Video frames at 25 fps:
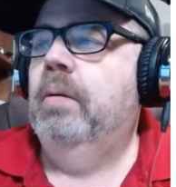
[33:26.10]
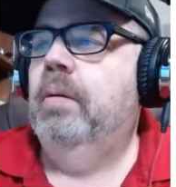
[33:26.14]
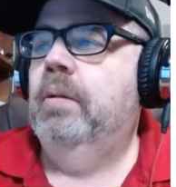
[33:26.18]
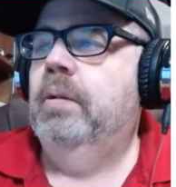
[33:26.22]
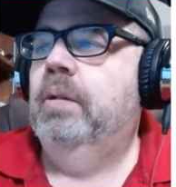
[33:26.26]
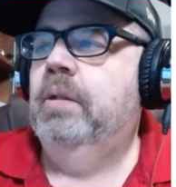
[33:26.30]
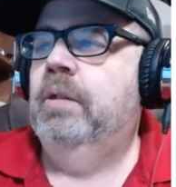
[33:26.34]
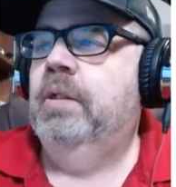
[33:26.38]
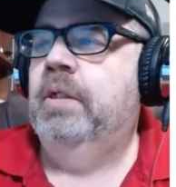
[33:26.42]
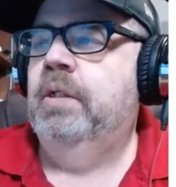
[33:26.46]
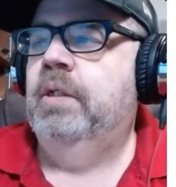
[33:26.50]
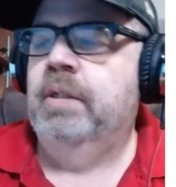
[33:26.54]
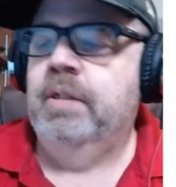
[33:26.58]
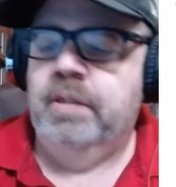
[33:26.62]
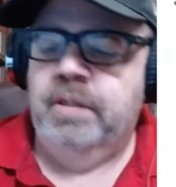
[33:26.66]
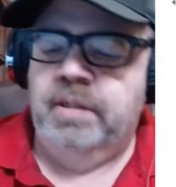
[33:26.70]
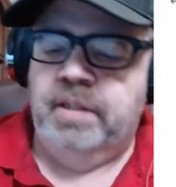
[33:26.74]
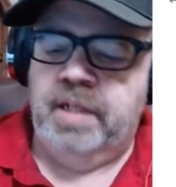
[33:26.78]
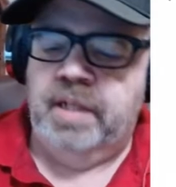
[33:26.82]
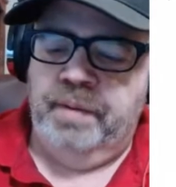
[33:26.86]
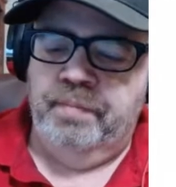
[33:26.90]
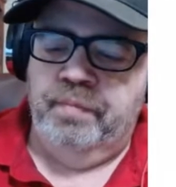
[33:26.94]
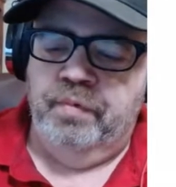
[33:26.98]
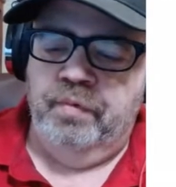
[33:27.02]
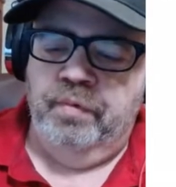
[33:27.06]
Which is
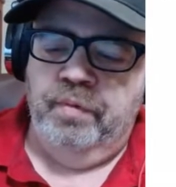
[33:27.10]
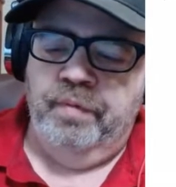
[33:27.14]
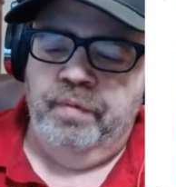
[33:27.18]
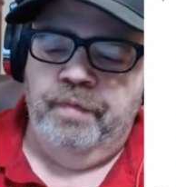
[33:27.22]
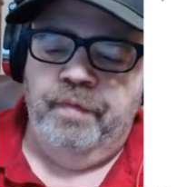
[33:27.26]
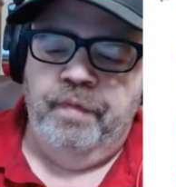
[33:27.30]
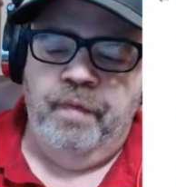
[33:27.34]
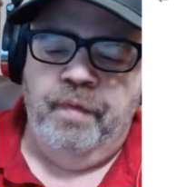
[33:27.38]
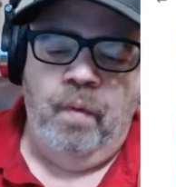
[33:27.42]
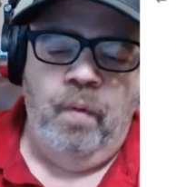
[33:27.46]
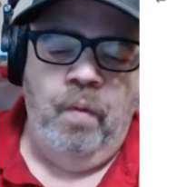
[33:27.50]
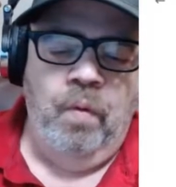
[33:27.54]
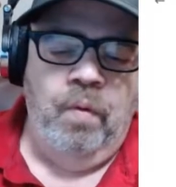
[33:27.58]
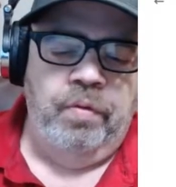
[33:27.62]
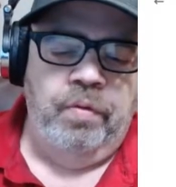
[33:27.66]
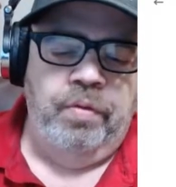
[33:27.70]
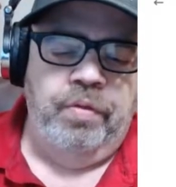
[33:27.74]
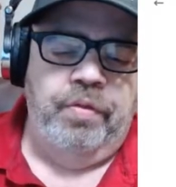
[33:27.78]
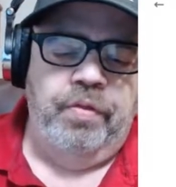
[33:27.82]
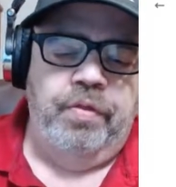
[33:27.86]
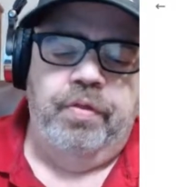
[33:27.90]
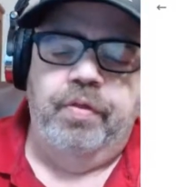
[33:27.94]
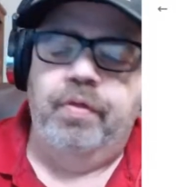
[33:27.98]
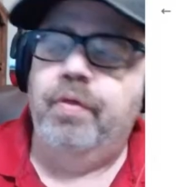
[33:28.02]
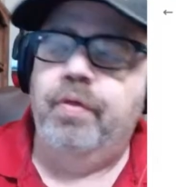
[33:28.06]
April the
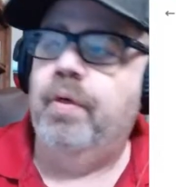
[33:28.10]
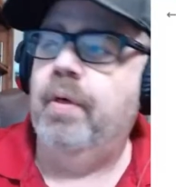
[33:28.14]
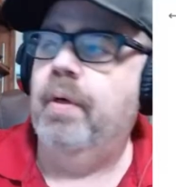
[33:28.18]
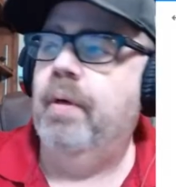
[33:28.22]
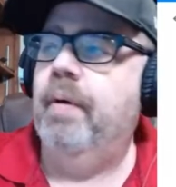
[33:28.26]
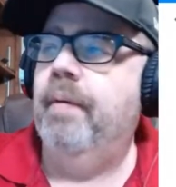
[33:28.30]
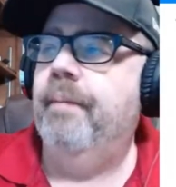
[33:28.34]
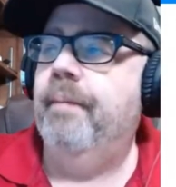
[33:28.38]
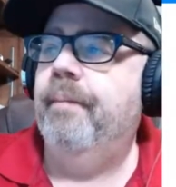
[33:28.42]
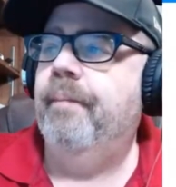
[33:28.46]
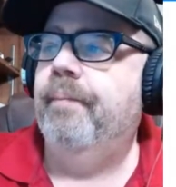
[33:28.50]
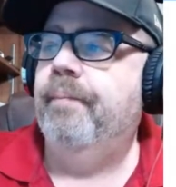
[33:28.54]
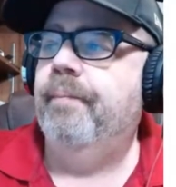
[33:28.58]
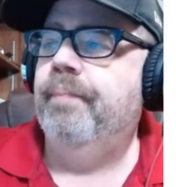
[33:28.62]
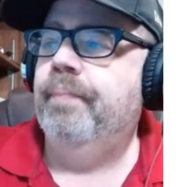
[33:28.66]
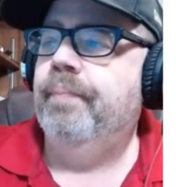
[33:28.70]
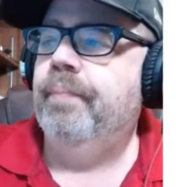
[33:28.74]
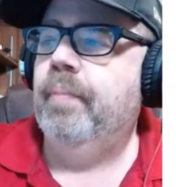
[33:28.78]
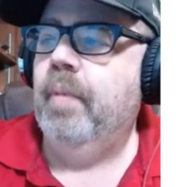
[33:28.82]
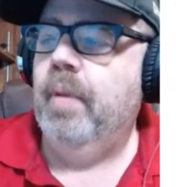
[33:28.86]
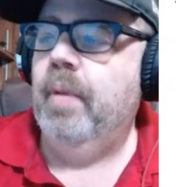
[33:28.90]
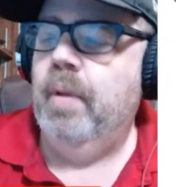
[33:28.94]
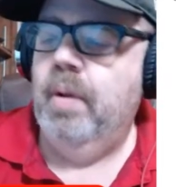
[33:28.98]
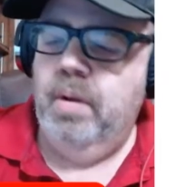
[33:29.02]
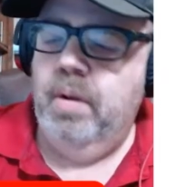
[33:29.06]
4th,
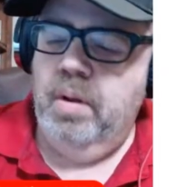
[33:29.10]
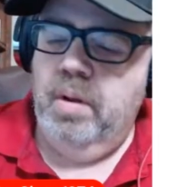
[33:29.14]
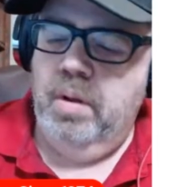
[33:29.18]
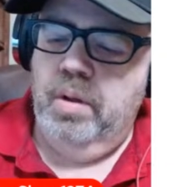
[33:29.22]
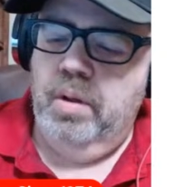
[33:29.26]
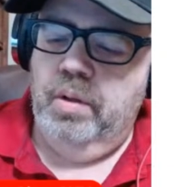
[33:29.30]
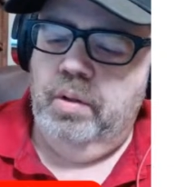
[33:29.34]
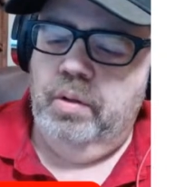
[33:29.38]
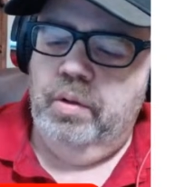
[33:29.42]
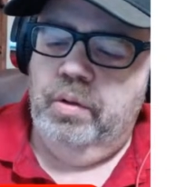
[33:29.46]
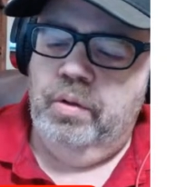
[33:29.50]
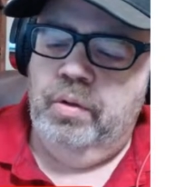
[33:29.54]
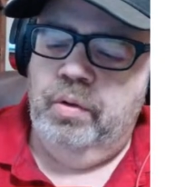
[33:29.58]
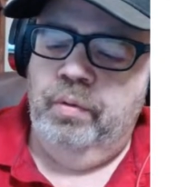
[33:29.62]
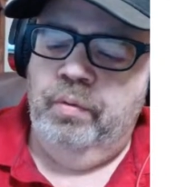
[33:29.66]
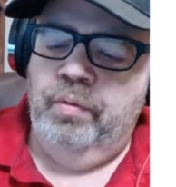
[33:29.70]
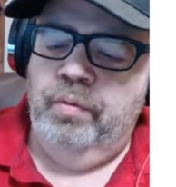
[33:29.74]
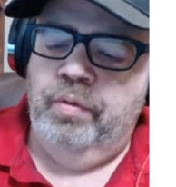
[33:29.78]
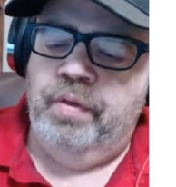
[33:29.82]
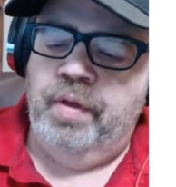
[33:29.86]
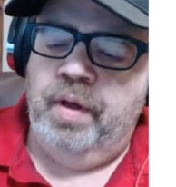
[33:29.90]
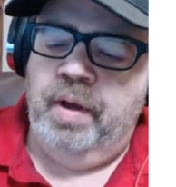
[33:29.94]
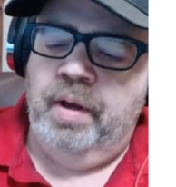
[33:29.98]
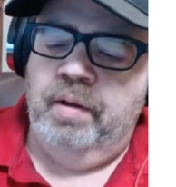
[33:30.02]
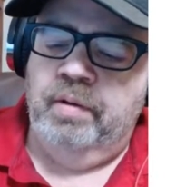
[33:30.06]

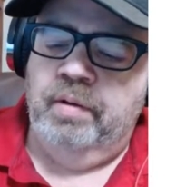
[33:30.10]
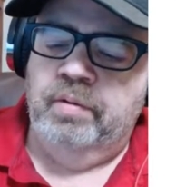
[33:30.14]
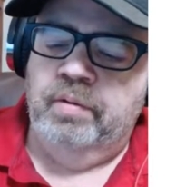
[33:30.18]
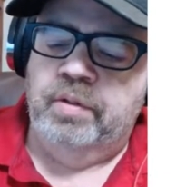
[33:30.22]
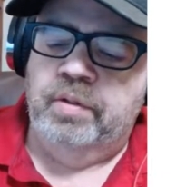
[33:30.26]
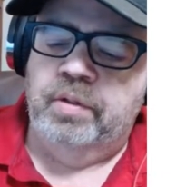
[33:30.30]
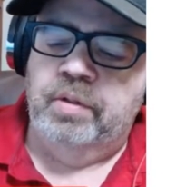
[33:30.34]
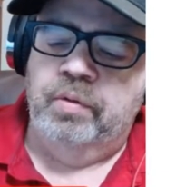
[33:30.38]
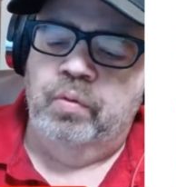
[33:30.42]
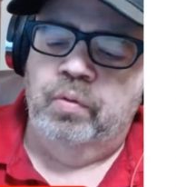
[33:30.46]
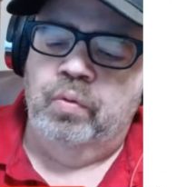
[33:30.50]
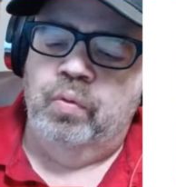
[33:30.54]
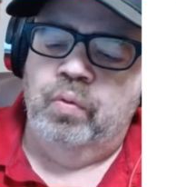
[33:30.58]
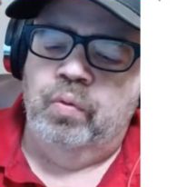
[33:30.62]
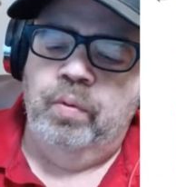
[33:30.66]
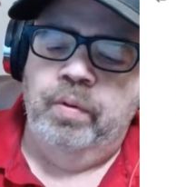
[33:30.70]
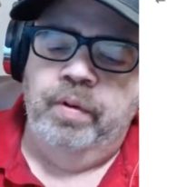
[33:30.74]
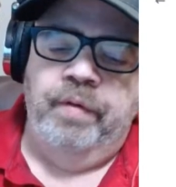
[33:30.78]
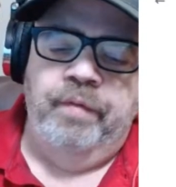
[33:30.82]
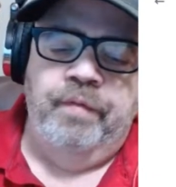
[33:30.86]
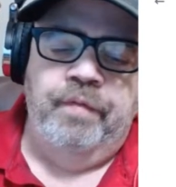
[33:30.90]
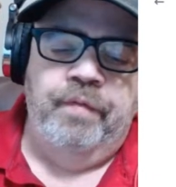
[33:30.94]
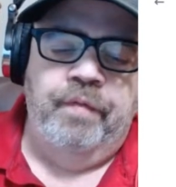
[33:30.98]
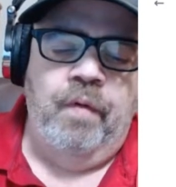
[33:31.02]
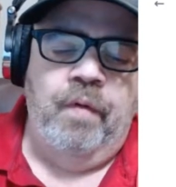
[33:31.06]

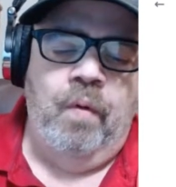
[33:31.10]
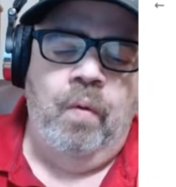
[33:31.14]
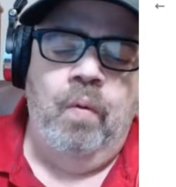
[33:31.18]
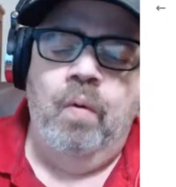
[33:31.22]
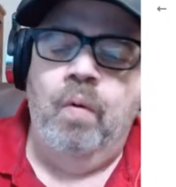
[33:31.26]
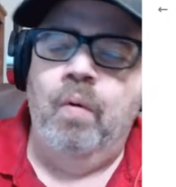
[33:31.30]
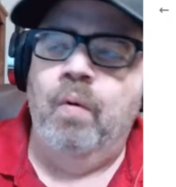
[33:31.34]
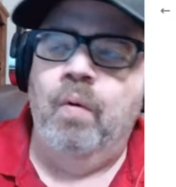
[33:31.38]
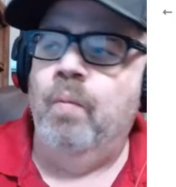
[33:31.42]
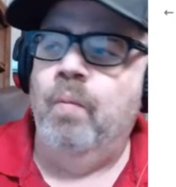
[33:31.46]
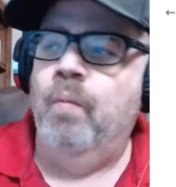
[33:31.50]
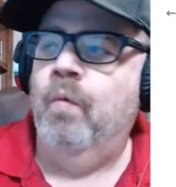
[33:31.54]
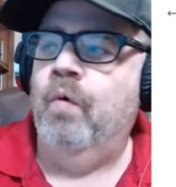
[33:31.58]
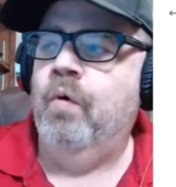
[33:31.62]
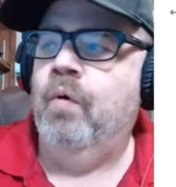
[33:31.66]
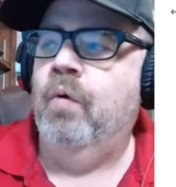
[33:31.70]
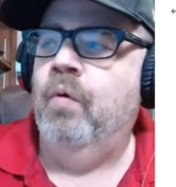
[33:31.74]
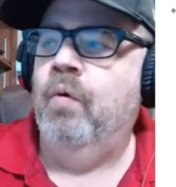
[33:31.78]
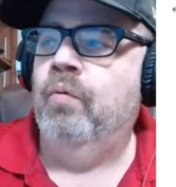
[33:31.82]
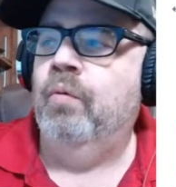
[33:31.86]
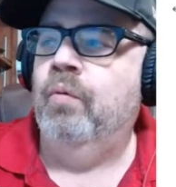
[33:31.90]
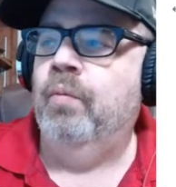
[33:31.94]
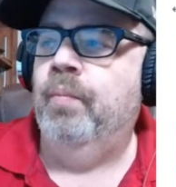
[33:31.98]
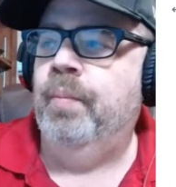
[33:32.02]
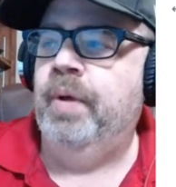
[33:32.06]
2024. And we're
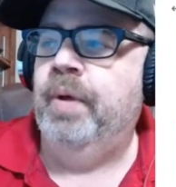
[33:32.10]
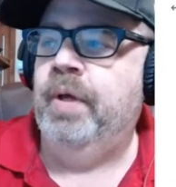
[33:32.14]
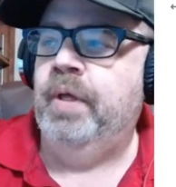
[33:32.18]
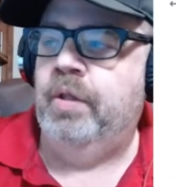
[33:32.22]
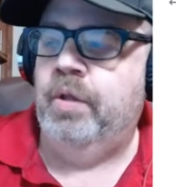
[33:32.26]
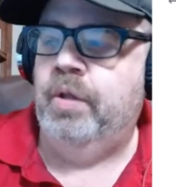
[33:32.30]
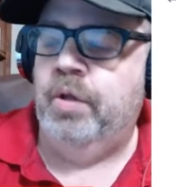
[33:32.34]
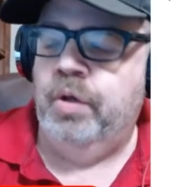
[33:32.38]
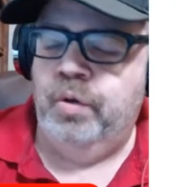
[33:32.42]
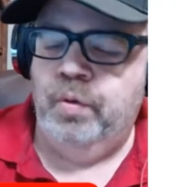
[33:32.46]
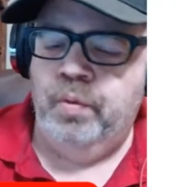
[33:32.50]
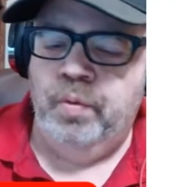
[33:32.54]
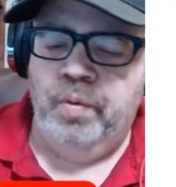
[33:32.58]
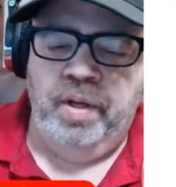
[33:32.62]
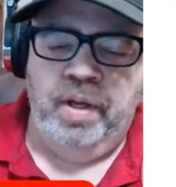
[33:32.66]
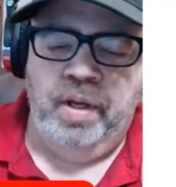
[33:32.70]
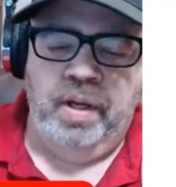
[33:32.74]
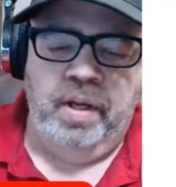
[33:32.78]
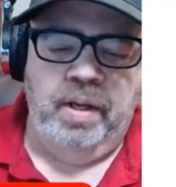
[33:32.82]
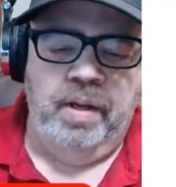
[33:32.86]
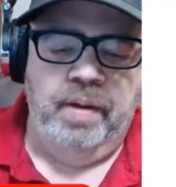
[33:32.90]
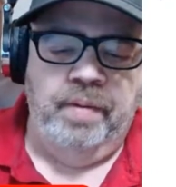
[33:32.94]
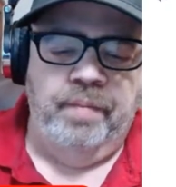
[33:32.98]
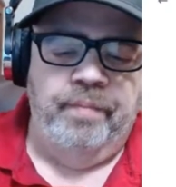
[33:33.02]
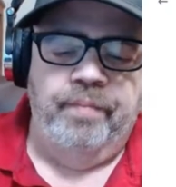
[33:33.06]
going to be
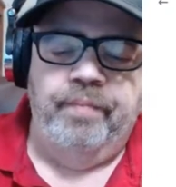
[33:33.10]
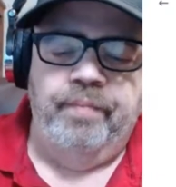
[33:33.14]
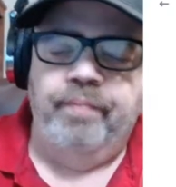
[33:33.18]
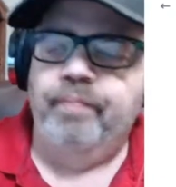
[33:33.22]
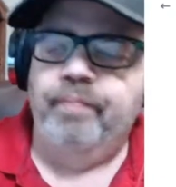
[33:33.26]
doing